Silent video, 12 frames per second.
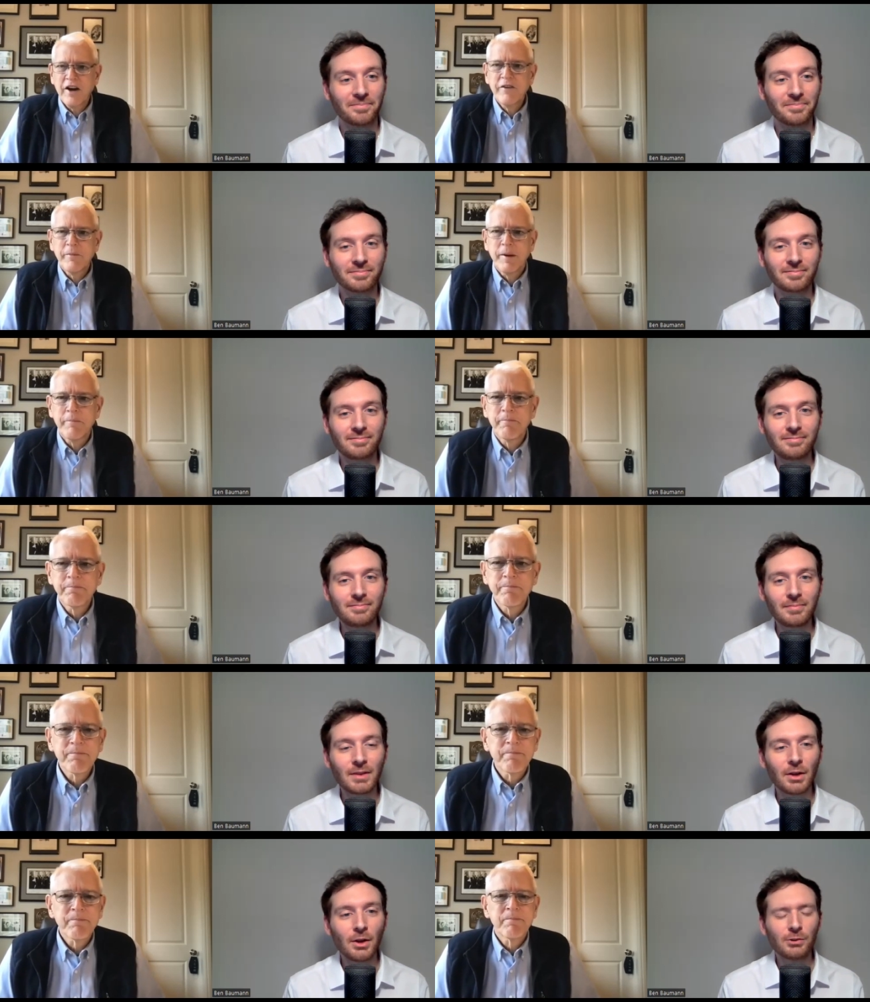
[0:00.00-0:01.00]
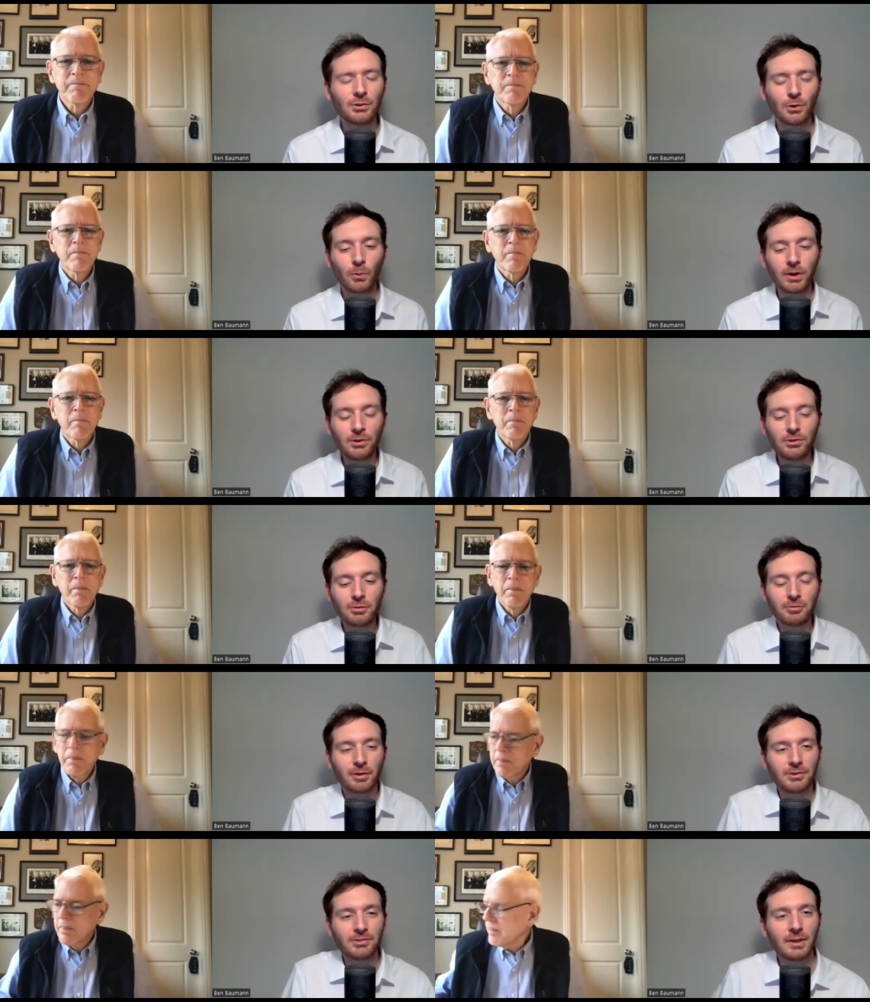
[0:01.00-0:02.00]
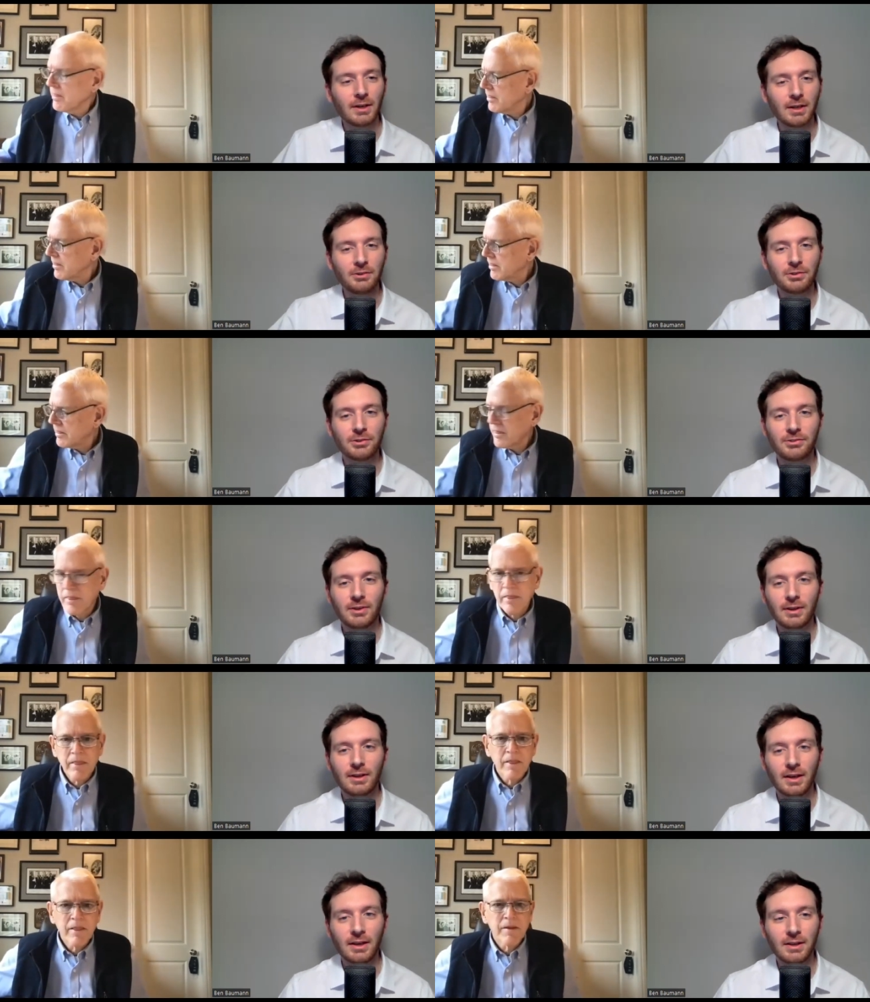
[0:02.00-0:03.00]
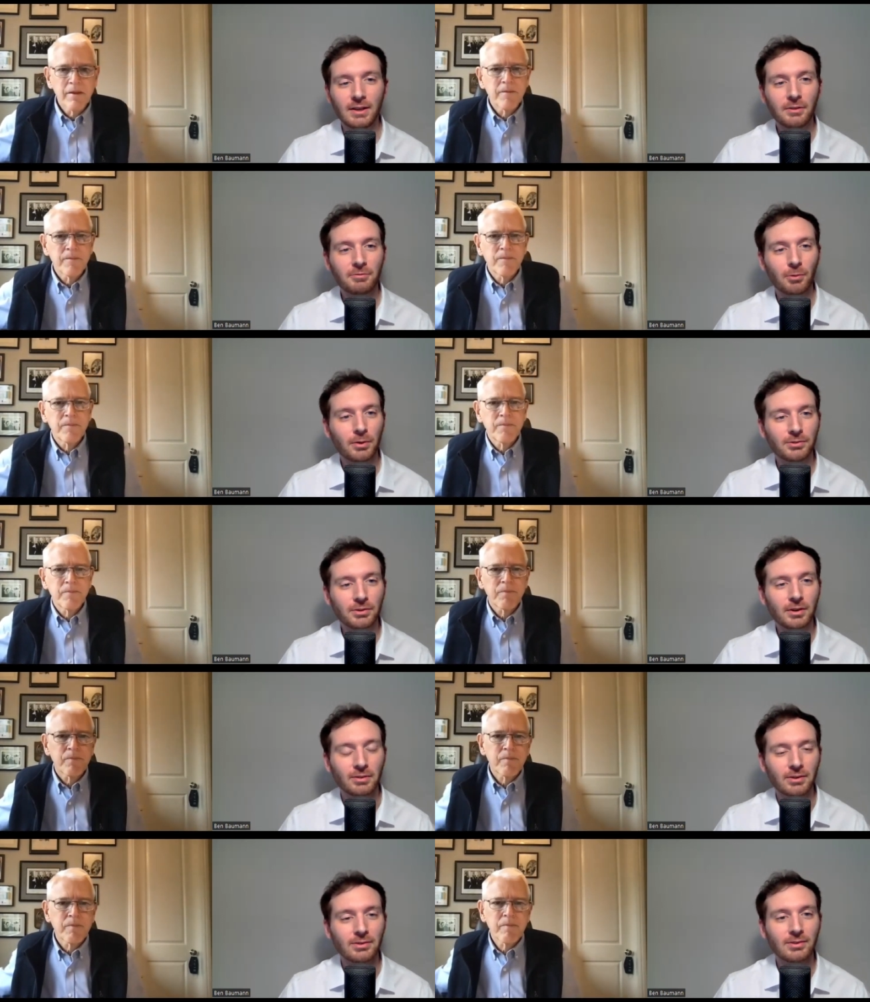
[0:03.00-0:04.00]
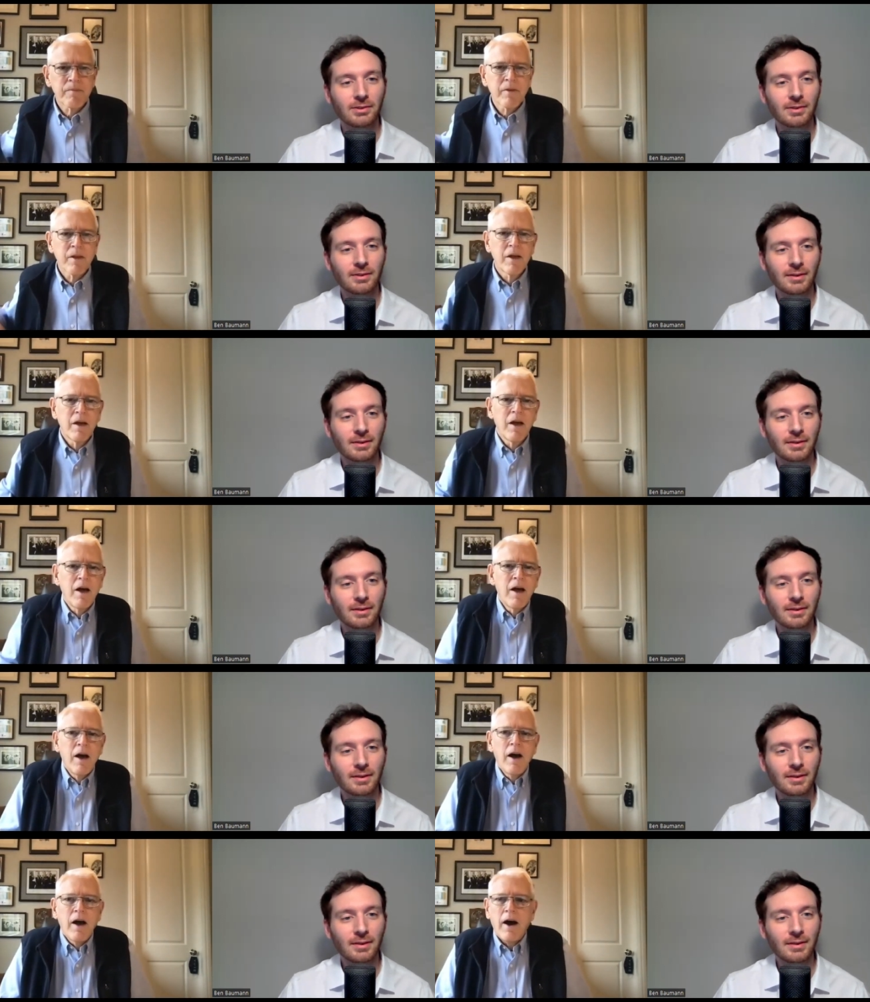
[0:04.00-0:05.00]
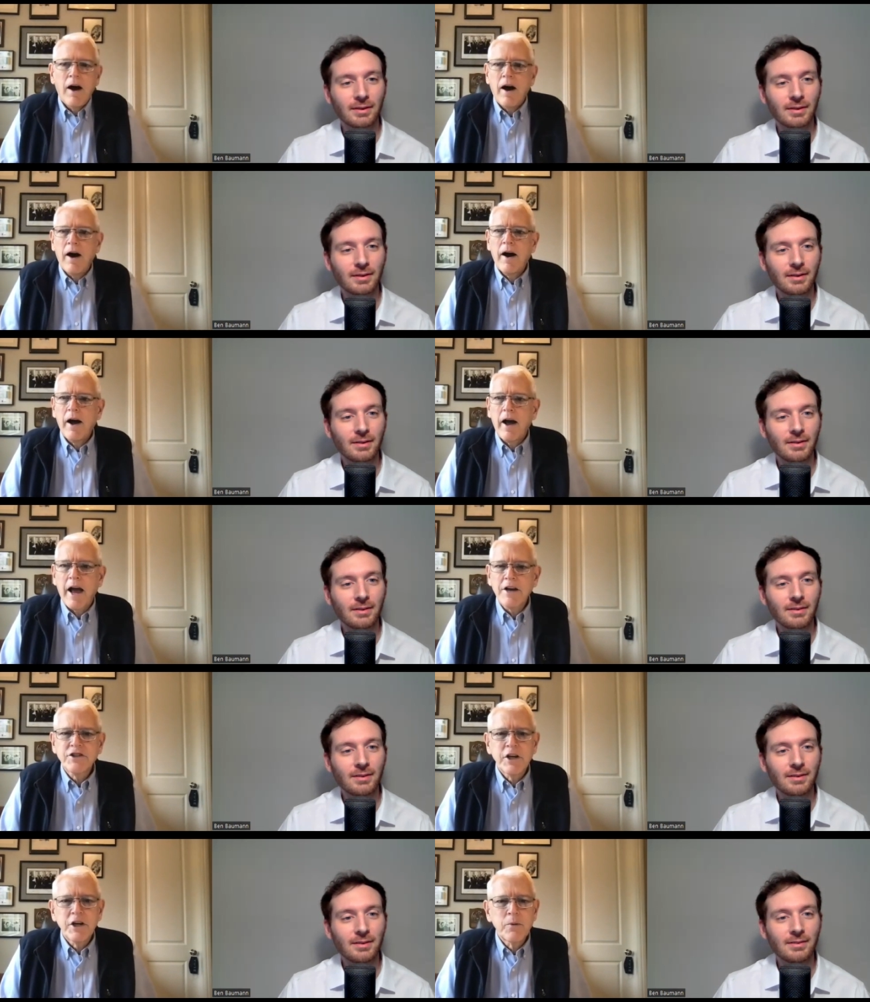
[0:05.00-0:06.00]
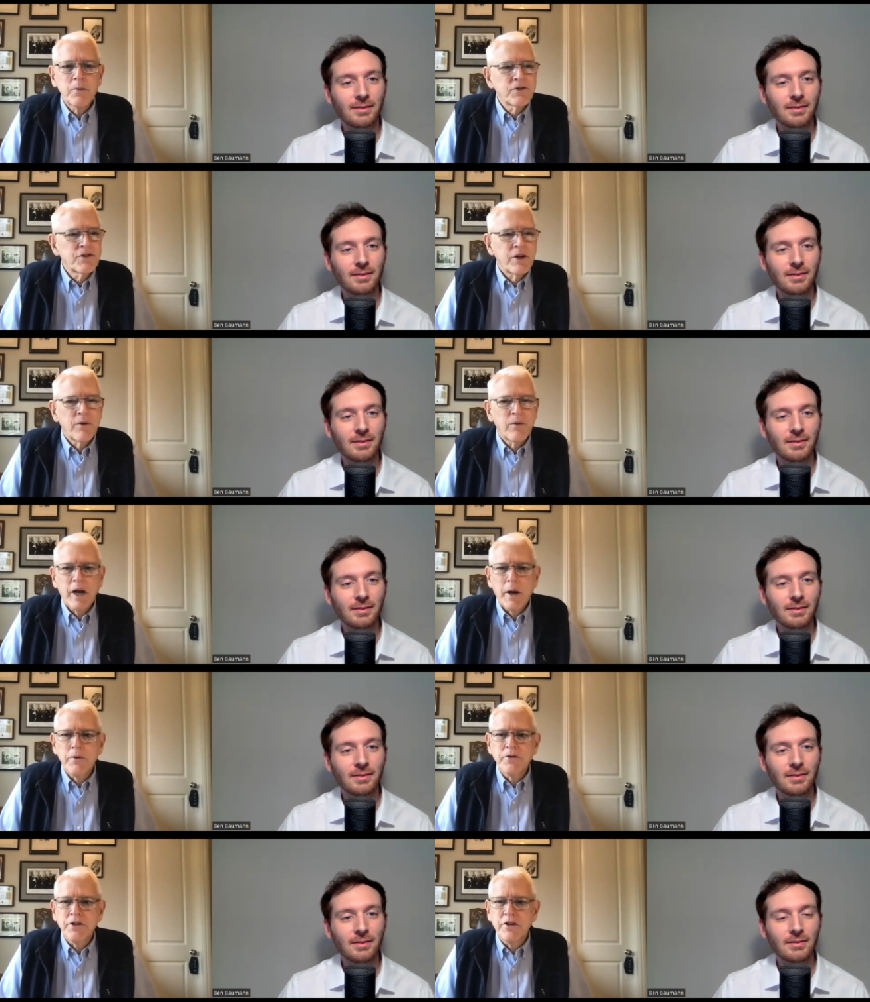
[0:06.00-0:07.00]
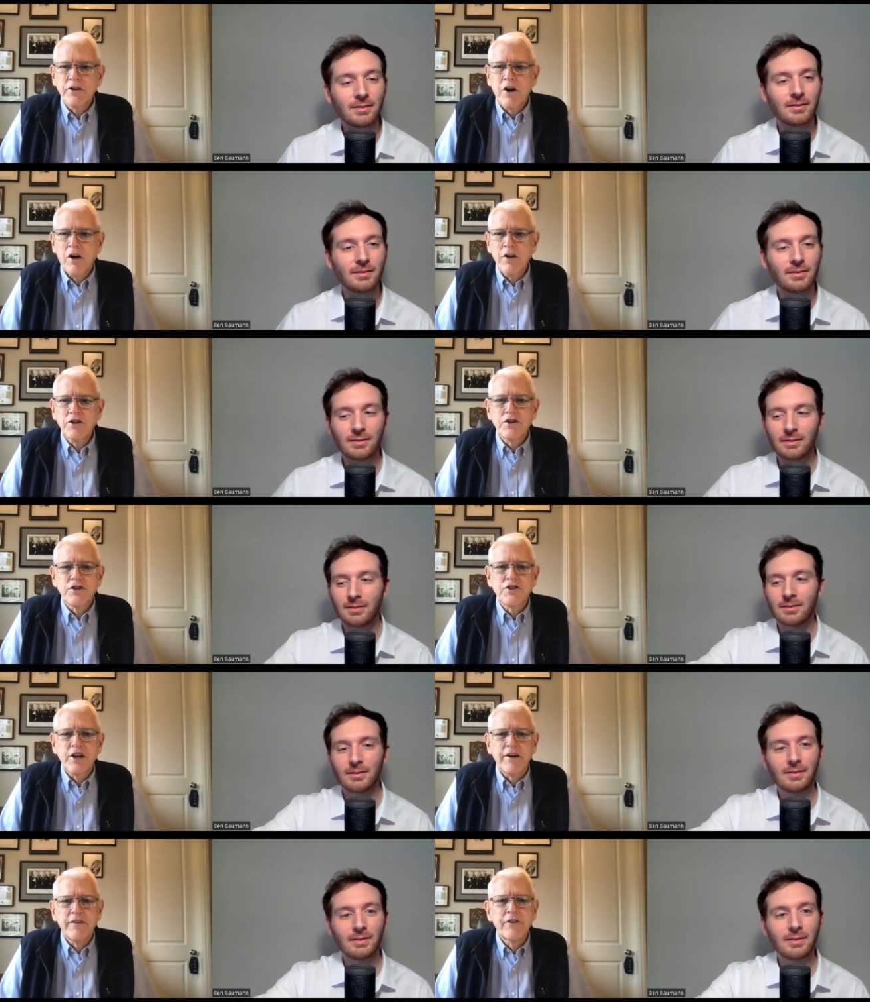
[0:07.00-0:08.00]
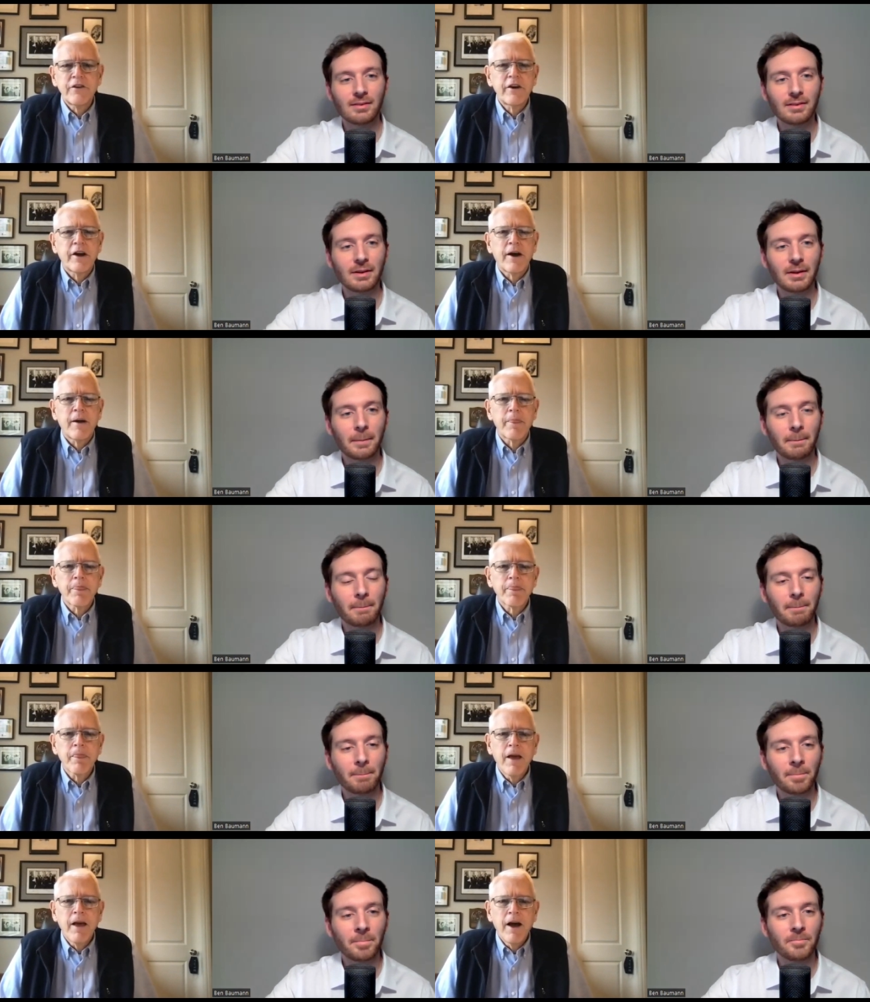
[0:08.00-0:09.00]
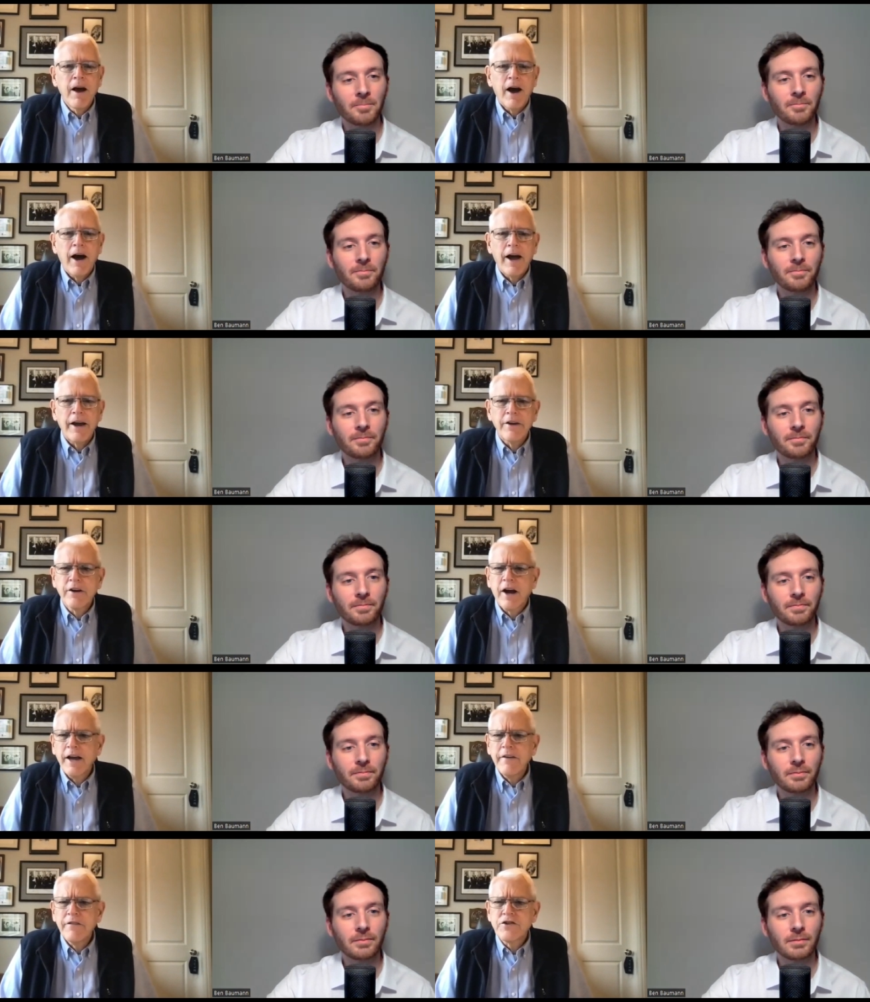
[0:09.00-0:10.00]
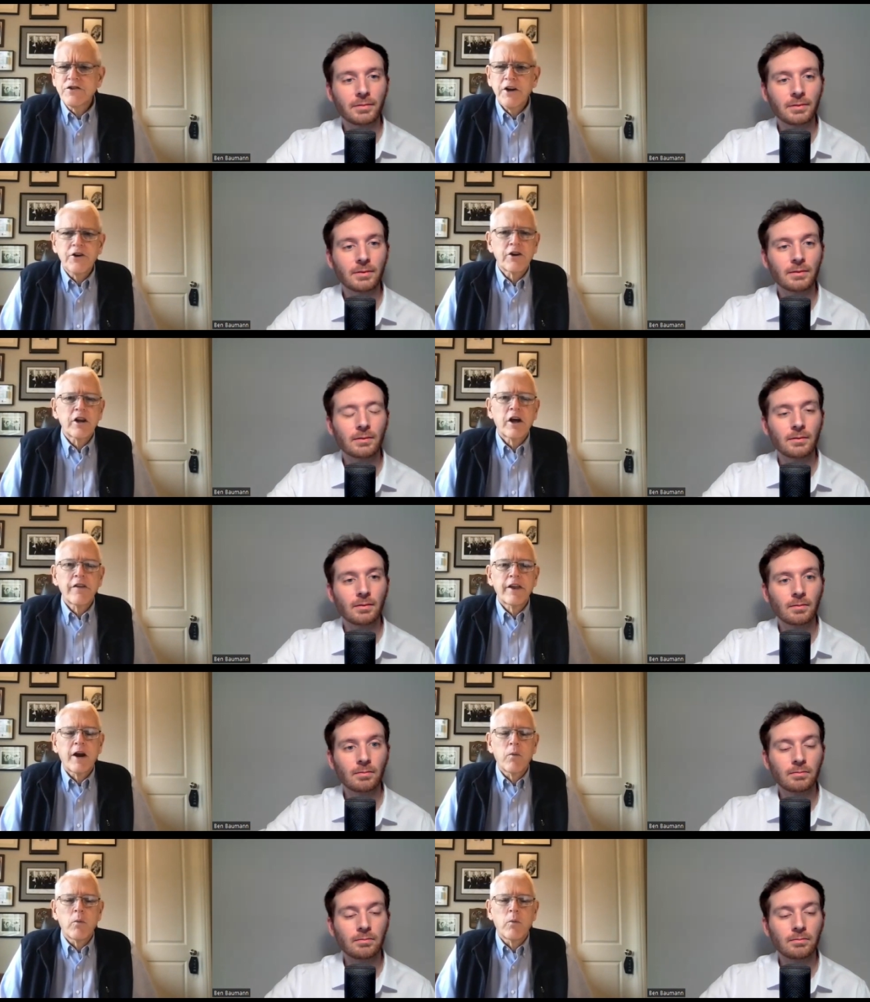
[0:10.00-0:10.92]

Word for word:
Speaker 1: having me.
Speaker 2: So, where did you first get interested in the Foreign Service?
Speaker 1: Uh, actually, it was in, when I was at college at Stanford. Um, I kind of decided early on that I